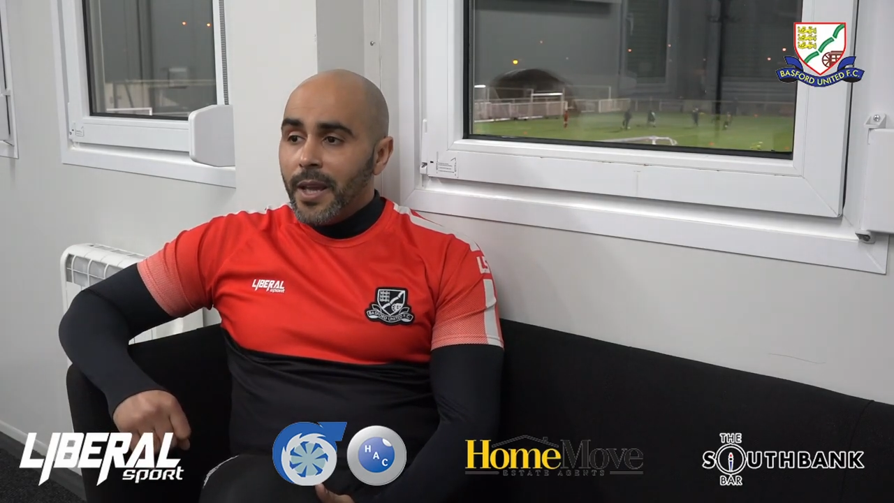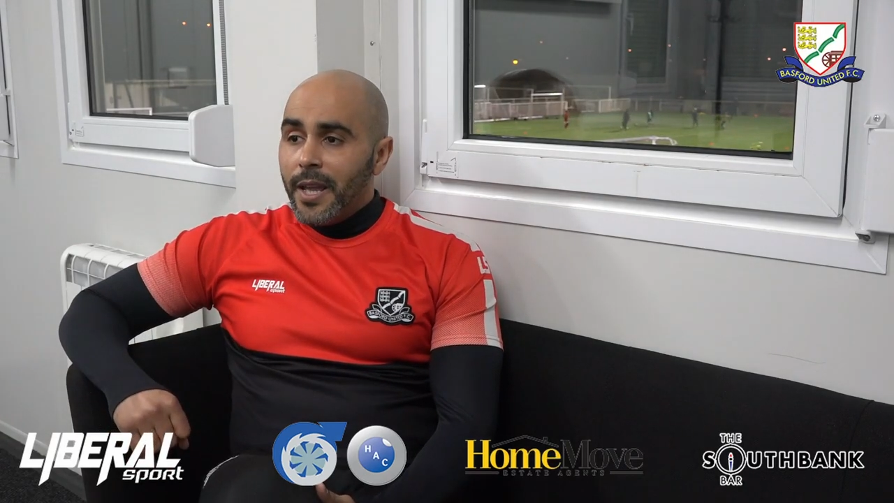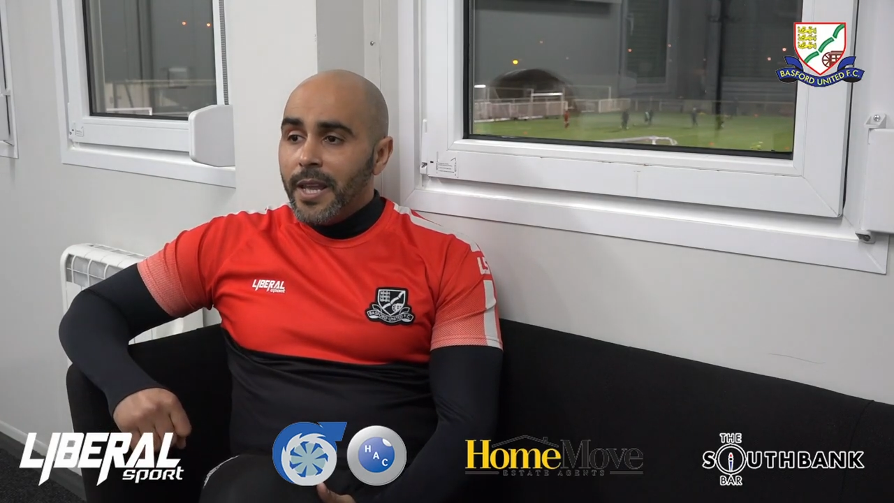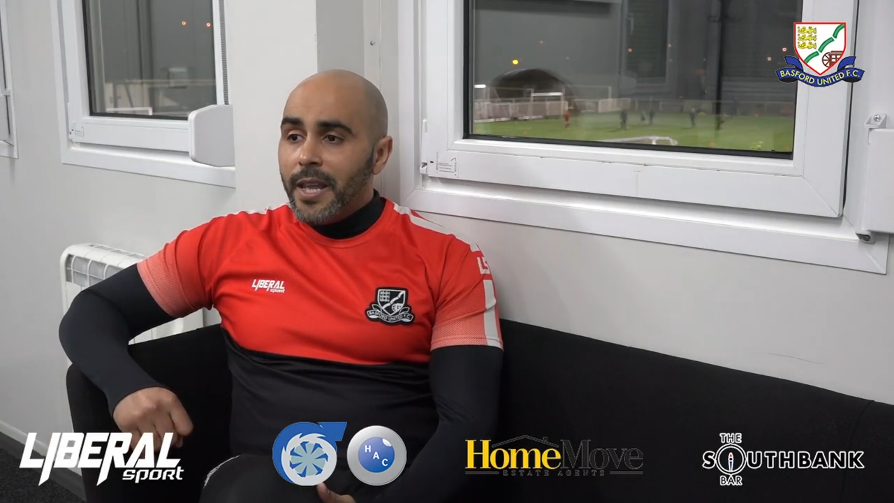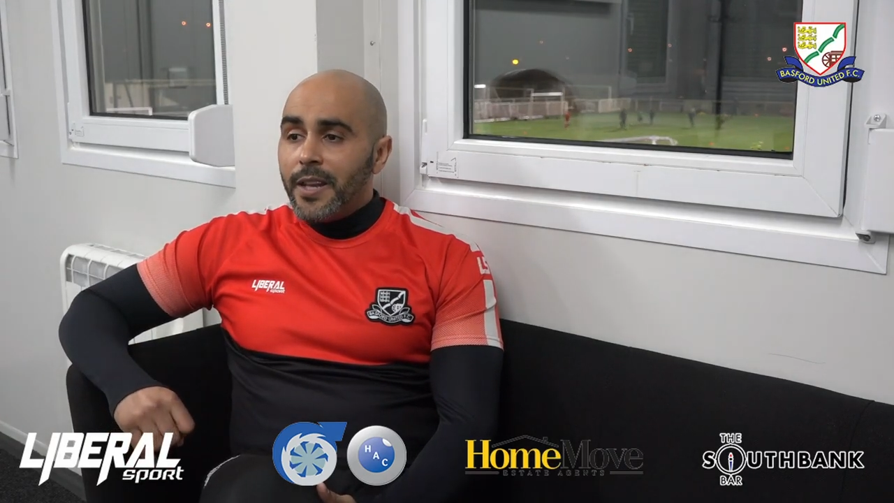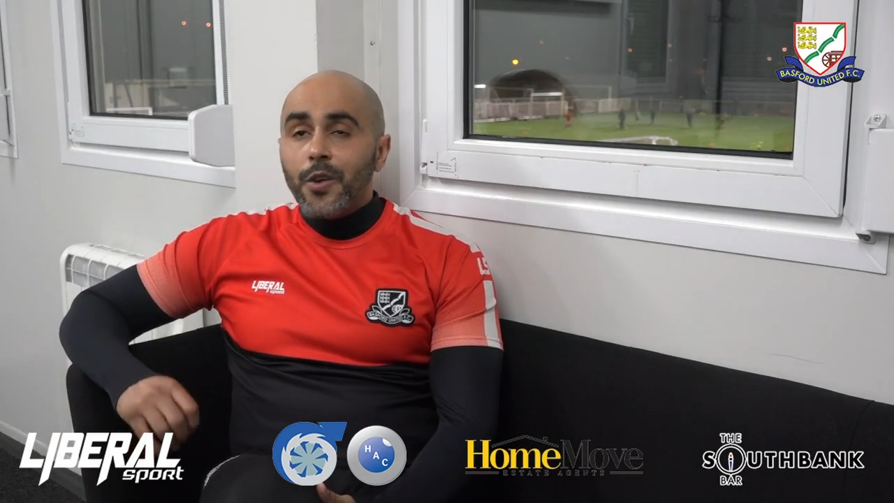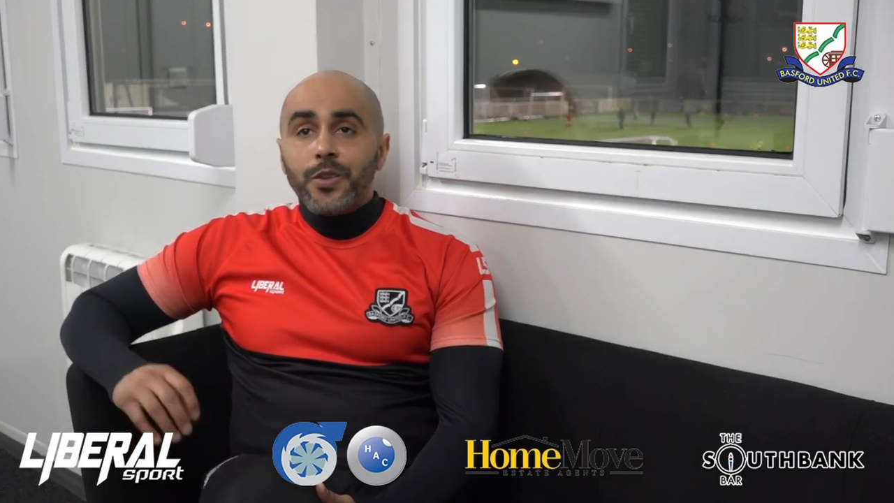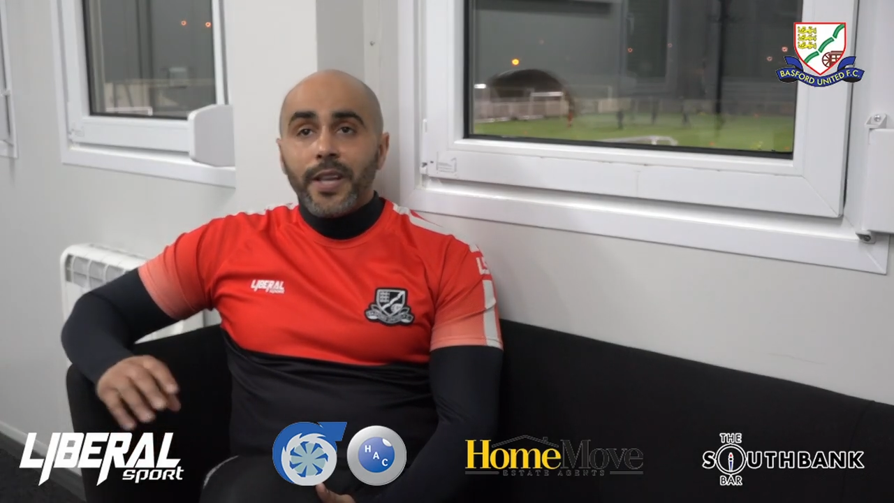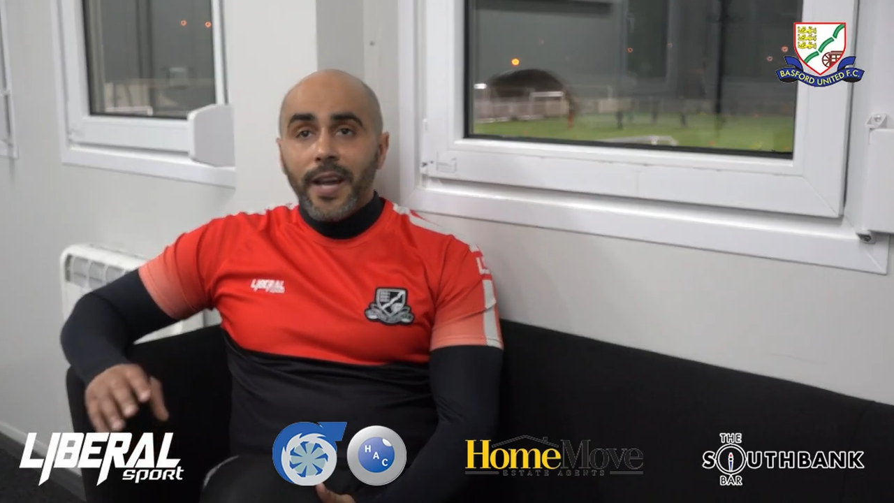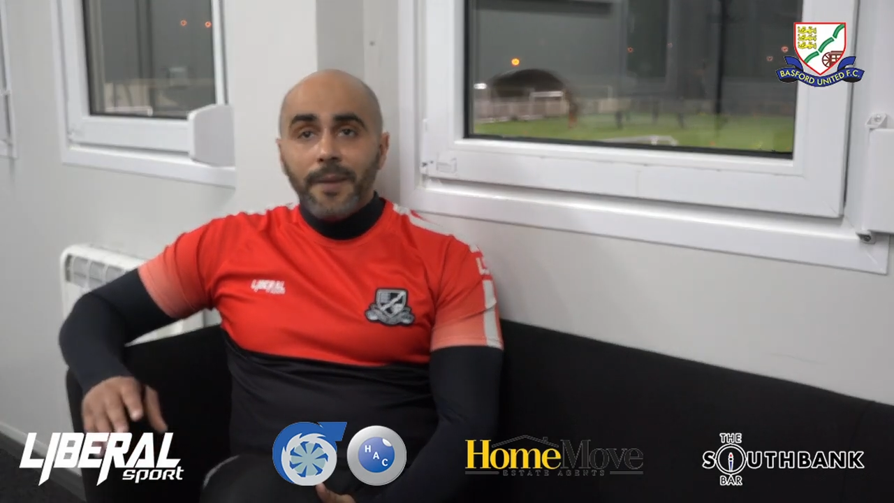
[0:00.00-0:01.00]
he, he,
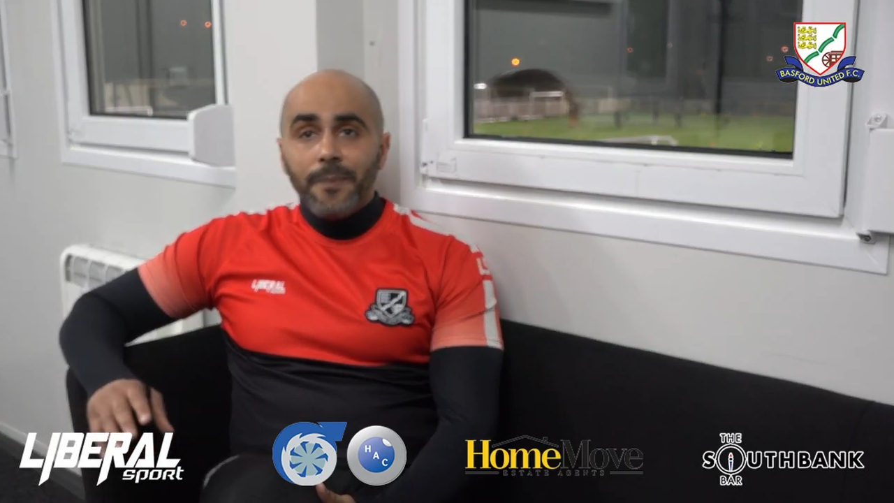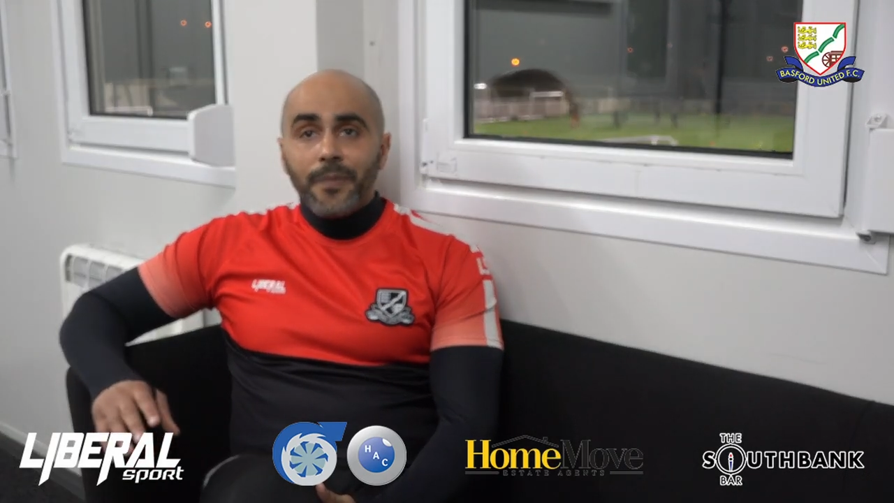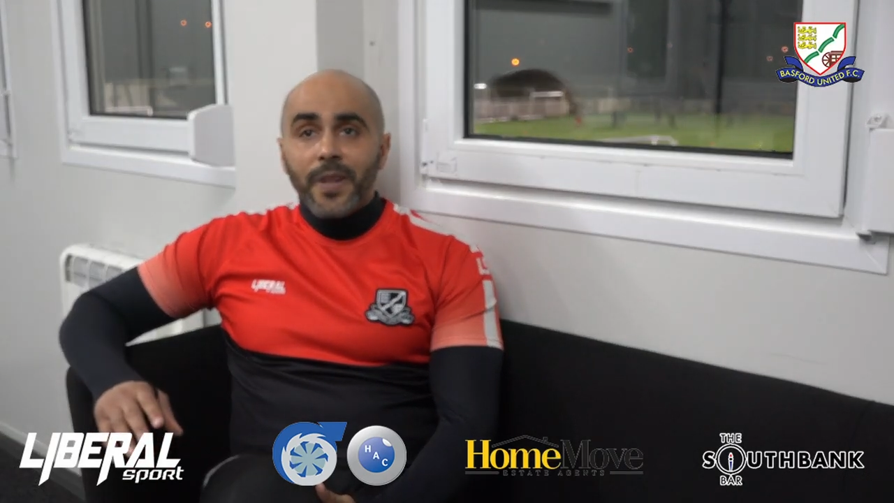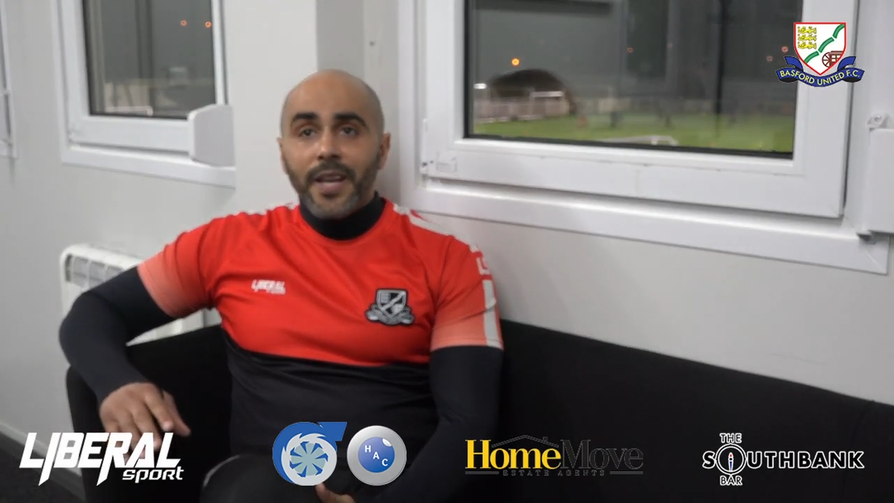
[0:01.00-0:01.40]
knows the game.